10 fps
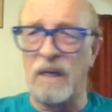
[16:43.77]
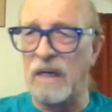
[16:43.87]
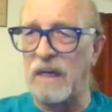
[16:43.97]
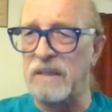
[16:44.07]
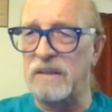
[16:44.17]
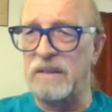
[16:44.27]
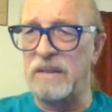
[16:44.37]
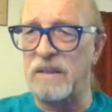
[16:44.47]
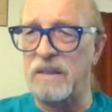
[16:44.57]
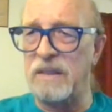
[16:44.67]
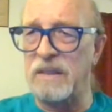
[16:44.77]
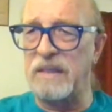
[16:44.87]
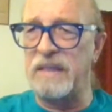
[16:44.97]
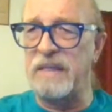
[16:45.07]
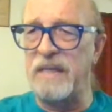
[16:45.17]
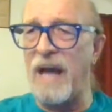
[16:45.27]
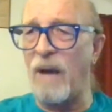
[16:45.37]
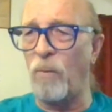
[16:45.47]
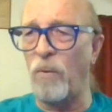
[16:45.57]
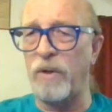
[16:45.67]

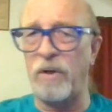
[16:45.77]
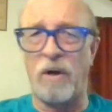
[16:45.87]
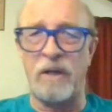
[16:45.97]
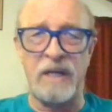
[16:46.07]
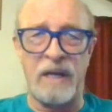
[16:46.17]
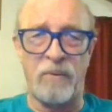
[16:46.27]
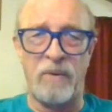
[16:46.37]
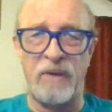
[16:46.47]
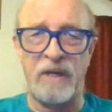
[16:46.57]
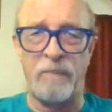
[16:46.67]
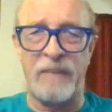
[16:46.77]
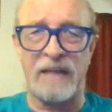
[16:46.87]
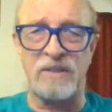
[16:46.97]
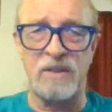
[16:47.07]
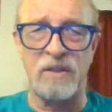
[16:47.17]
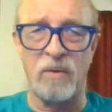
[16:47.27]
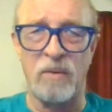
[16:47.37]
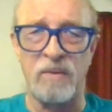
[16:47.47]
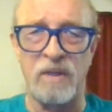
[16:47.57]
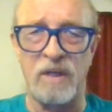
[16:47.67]
Warding off. Yeah, when we go back
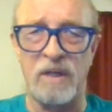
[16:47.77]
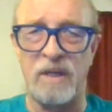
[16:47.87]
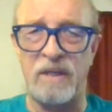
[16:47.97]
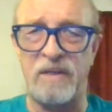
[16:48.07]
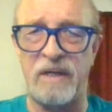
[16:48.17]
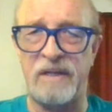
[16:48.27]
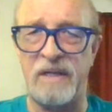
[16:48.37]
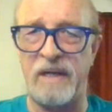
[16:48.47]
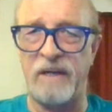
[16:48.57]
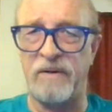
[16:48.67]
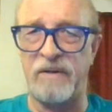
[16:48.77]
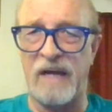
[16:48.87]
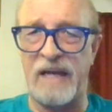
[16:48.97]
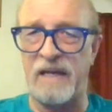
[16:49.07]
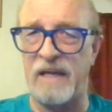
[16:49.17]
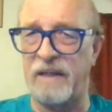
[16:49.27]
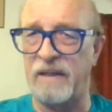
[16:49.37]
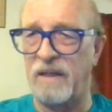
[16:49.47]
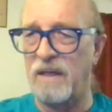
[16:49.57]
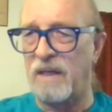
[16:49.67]
to the Yig Gang or Dai Gang,
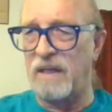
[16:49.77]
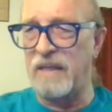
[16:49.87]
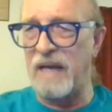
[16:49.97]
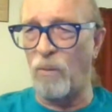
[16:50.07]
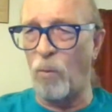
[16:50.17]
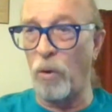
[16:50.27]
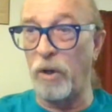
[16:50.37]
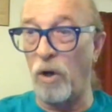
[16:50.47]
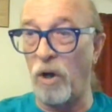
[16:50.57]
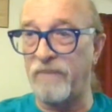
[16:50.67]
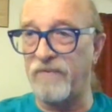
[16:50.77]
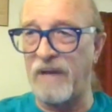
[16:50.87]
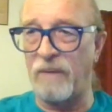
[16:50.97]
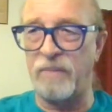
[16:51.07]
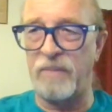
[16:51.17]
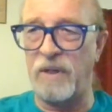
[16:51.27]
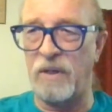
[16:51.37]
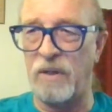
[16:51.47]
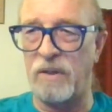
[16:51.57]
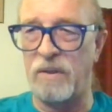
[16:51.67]
warding off, that would be a
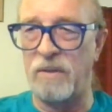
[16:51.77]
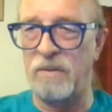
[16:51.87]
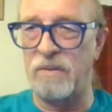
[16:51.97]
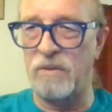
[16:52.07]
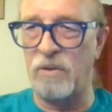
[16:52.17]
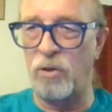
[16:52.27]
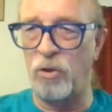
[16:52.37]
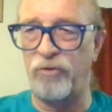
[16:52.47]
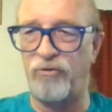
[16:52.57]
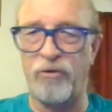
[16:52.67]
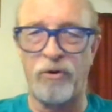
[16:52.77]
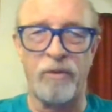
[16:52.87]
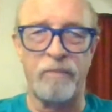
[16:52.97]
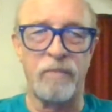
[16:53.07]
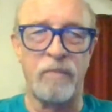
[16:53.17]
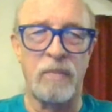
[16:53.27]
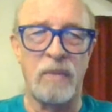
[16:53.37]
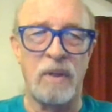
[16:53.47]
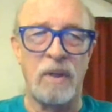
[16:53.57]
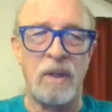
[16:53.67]
good term.
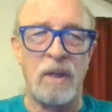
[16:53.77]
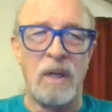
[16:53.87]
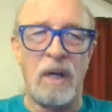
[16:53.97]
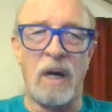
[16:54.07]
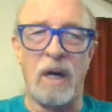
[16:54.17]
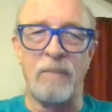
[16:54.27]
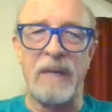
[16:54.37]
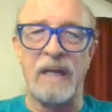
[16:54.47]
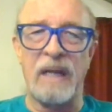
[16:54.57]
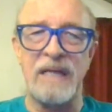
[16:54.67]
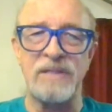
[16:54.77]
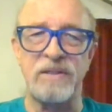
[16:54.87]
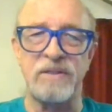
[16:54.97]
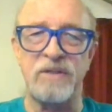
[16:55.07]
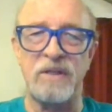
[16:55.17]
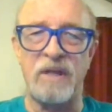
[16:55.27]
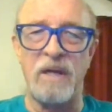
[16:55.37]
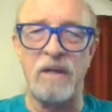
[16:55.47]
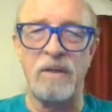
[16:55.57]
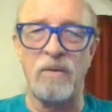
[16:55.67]
And last is Chun
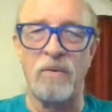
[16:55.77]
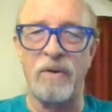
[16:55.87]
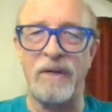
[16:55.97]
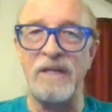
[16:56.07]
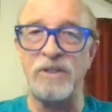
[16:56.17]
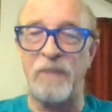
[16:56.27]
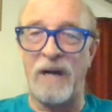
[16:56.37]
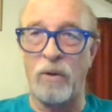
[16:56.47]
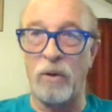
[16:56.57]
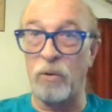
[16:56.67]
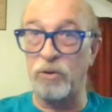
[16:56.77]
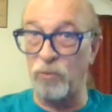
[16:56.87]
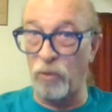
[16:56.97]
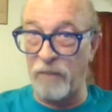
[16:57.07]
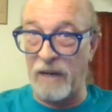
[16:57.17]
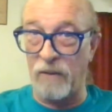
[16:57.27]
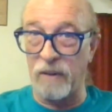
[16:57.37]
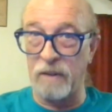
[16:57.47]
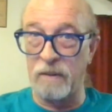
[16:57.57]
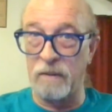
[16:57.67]
Gang, or inch power or short power.